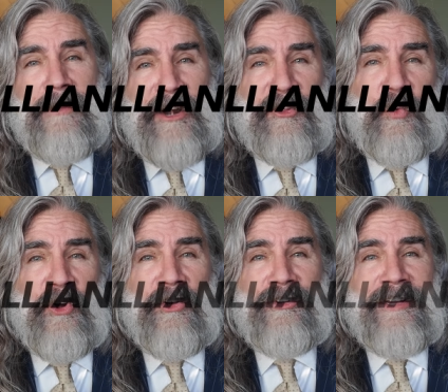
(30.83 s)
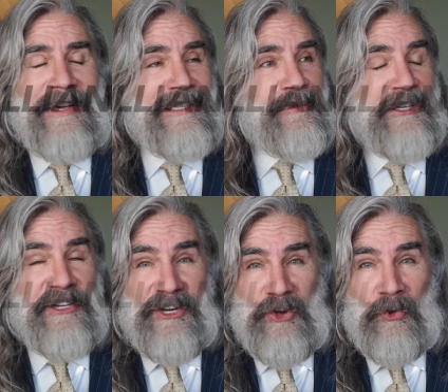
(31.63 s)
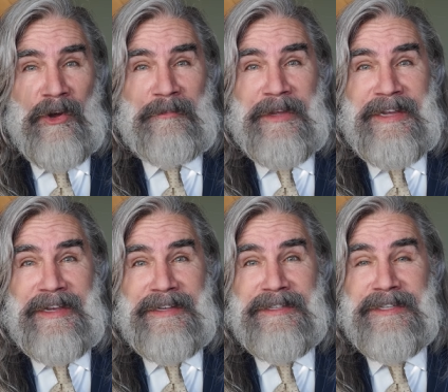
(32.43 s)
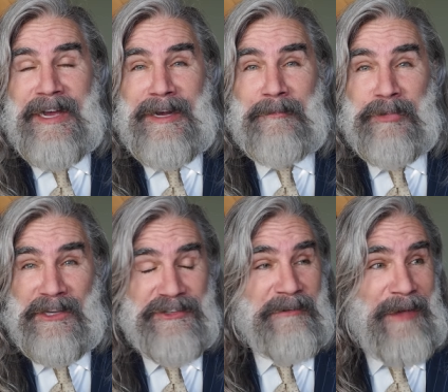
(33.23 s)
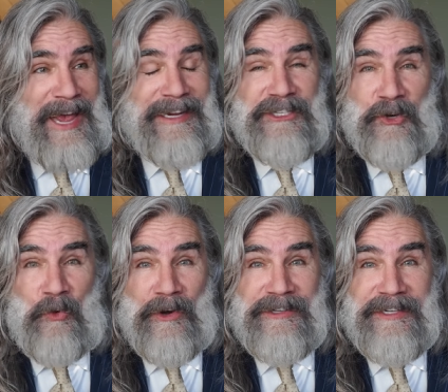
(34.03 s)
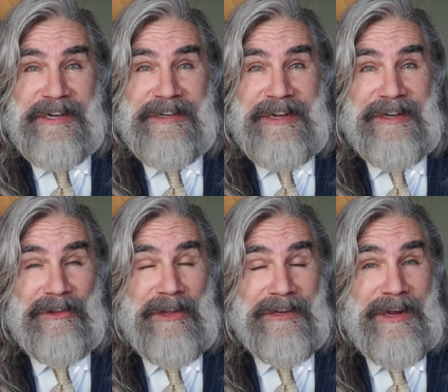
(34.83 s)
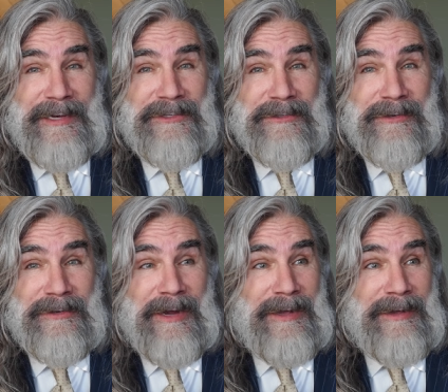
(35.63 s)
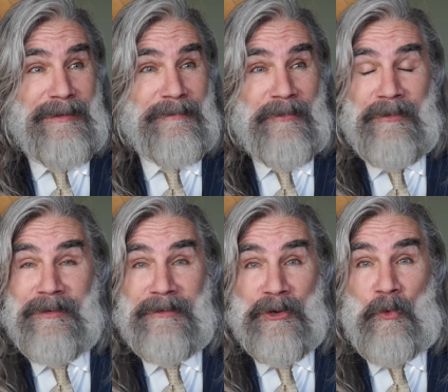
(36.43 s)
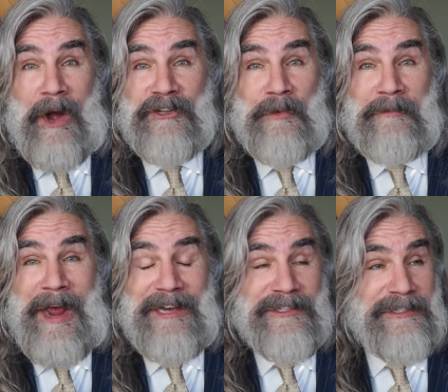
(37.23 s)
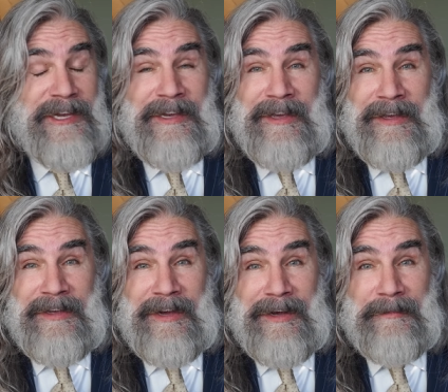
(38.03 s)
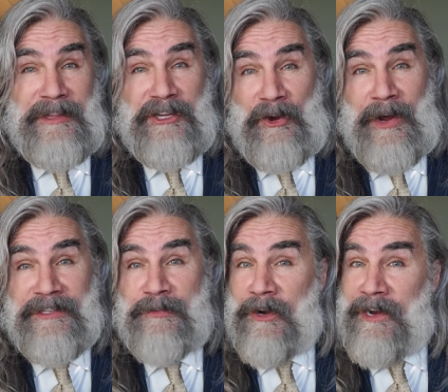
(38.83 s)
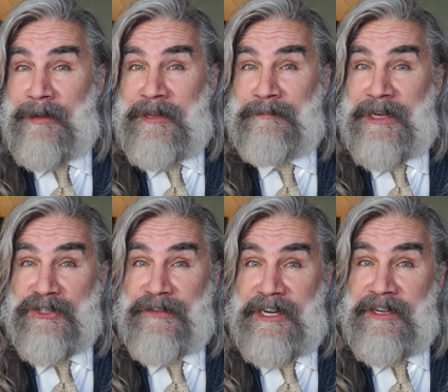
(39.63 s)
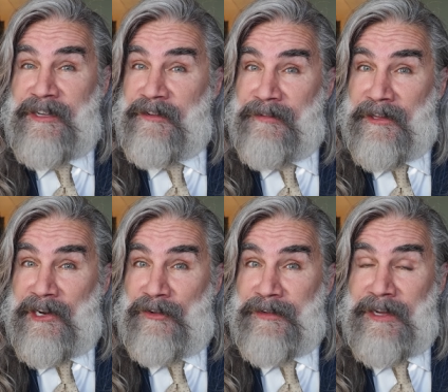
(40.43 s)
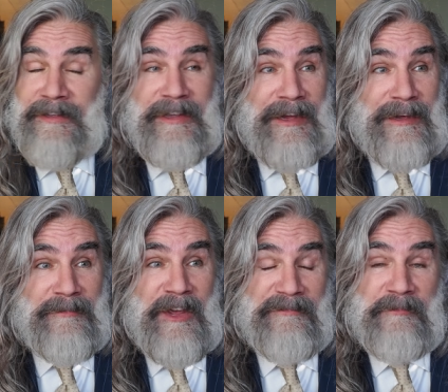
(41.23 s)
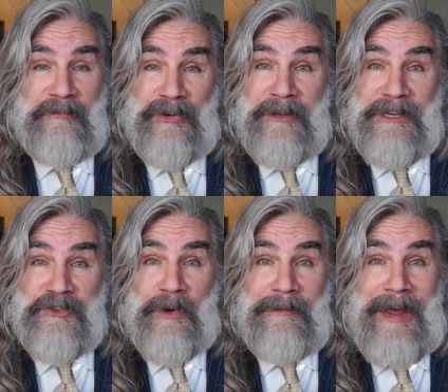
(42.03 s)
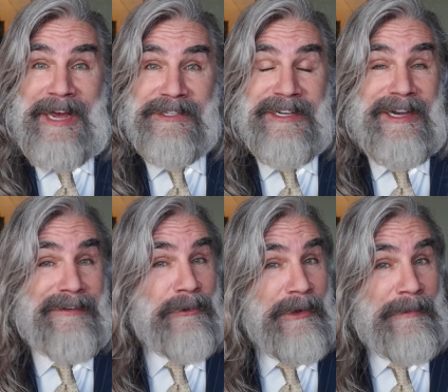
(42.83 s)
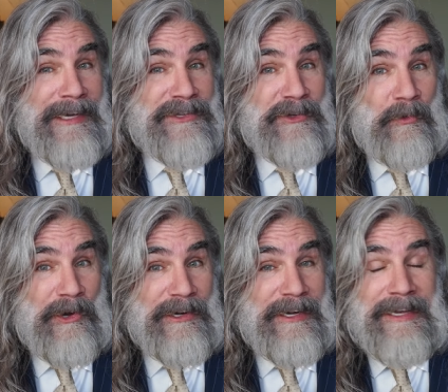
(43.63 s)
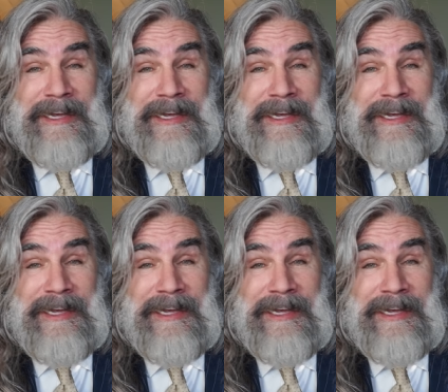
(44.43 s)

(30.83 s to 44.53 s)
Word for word: A lot of the world, especially in Europe, is plunging back into quarantine, and a lot of guys are required to wear masks. In the US, where I am in Pennsylvania, in Philadelphia, you have to pretty much wear a mask. I have to wear a mask to work